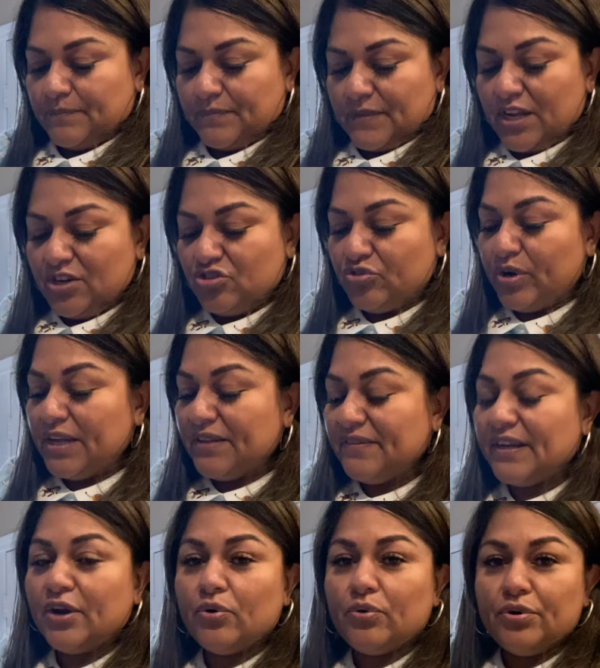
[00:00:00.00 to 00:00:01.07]
that dress
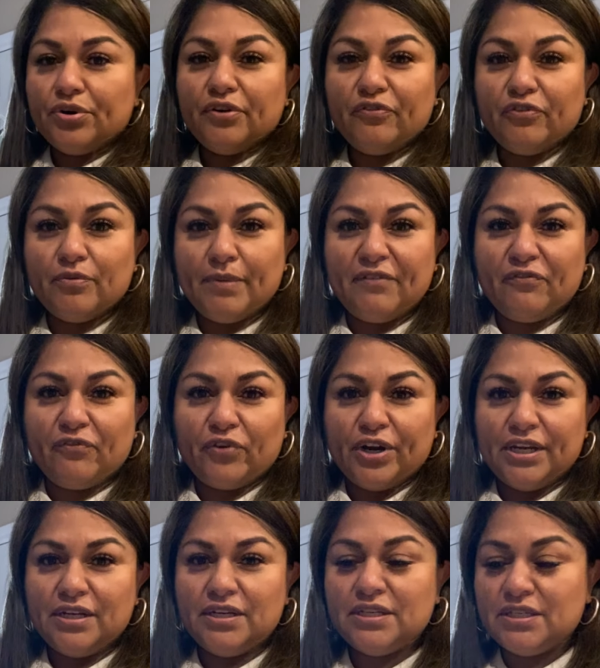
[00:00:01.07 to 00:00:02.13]
that I ordered for my
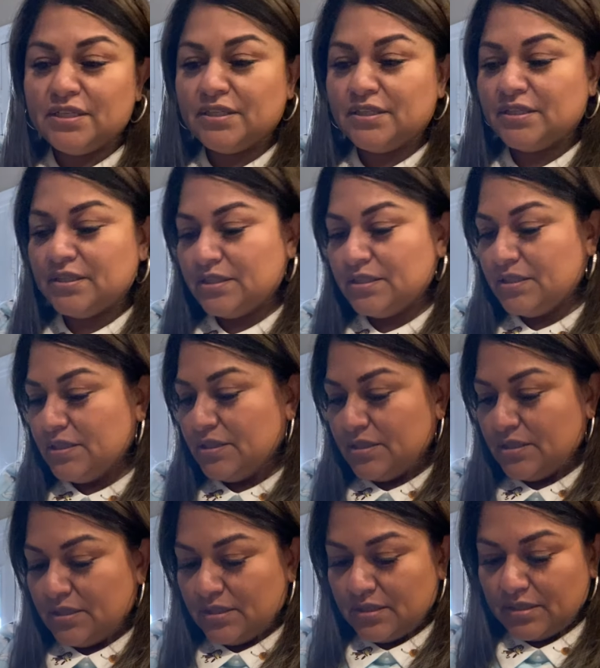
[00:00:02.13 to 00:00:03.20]
friend,
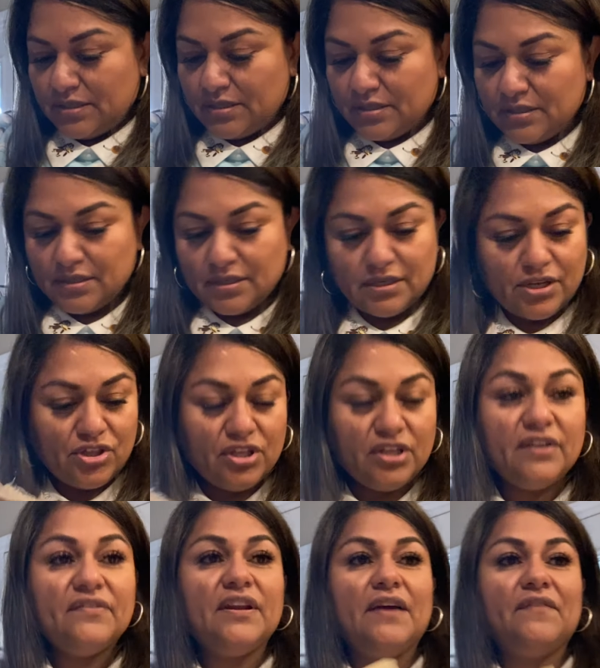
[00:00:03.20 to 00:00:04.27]
because she
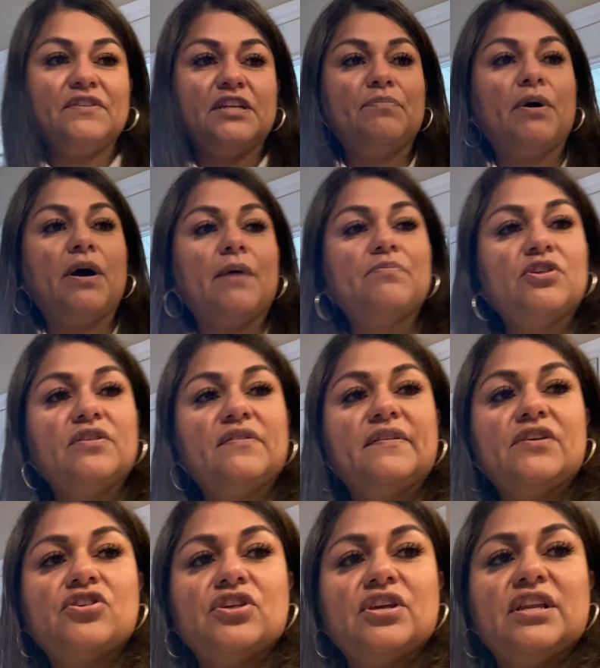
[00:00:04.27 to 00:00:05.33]
doesn't have Depop. She
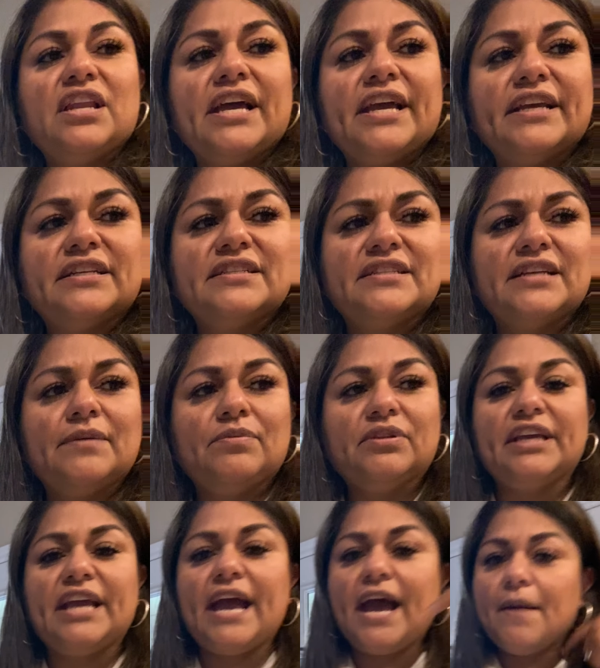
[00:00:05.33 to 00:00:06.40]
says she like disabled
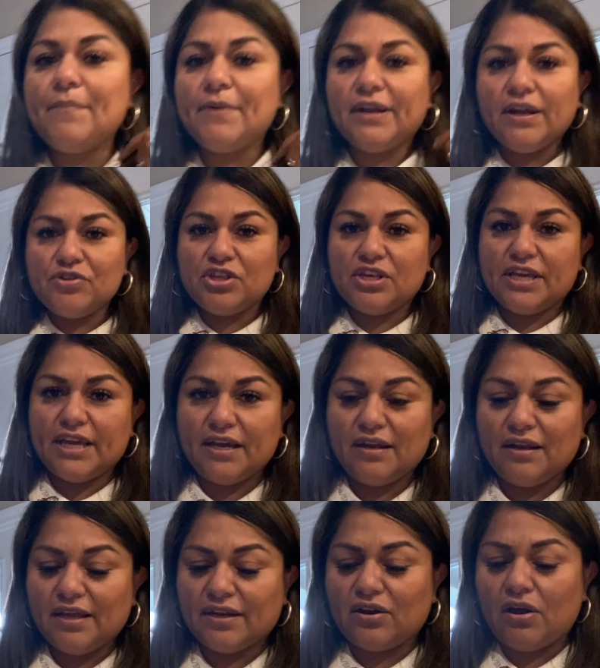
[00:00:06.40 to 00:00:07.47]
the app and now she
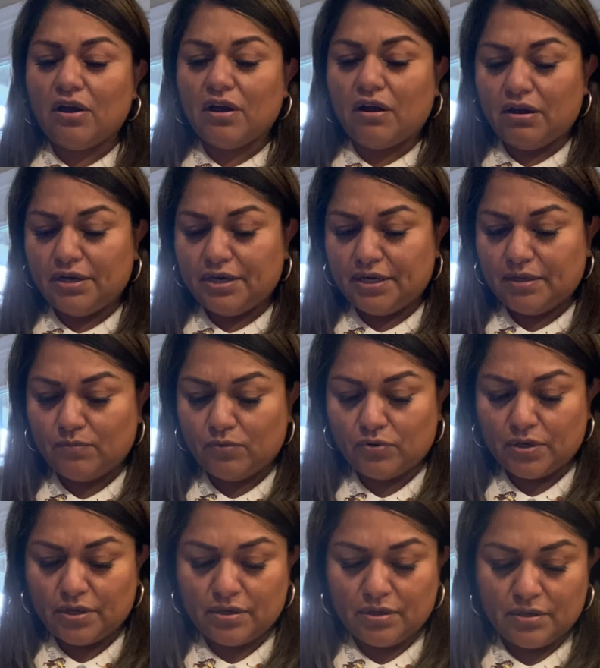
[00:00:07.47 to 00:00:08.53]
can't like log on anymore.
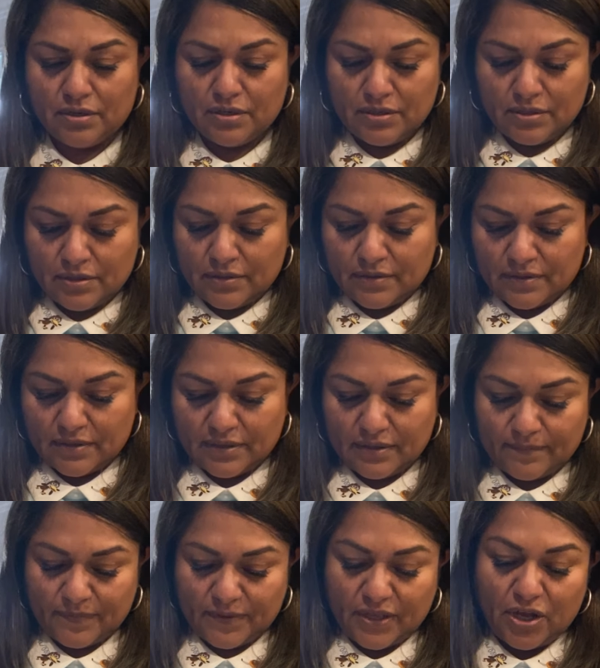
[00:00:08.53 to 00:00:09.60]

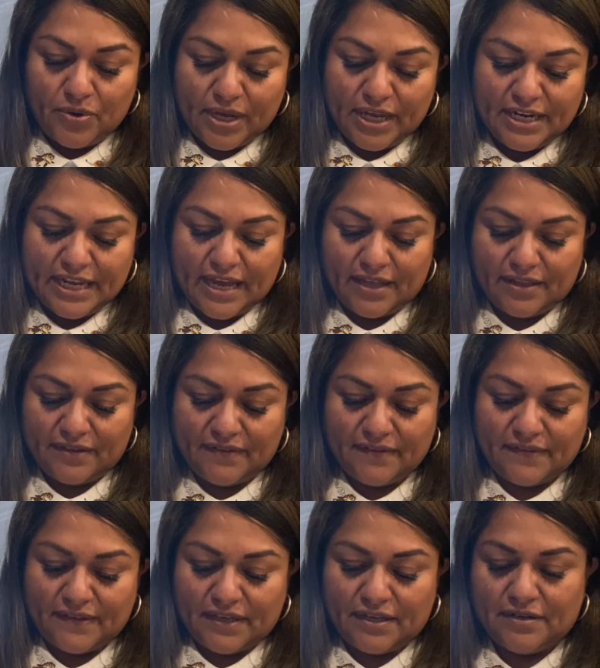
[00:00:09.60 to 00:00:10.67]
Oh, and yeah, this
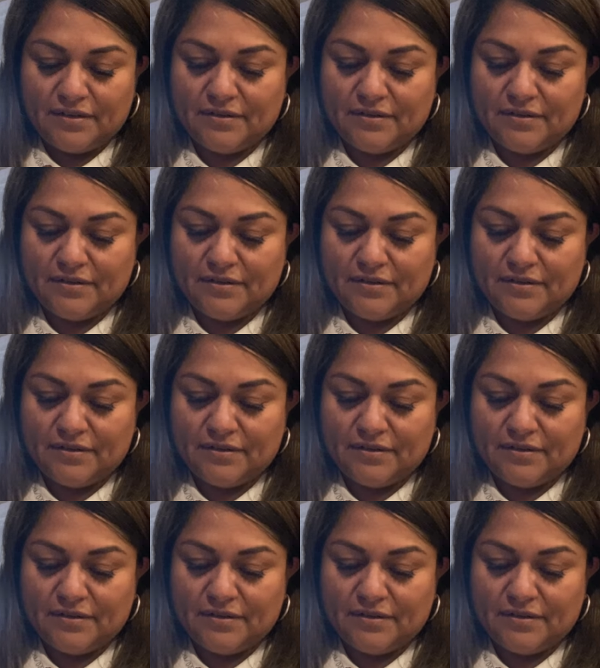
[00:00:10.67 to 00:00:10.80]
is it.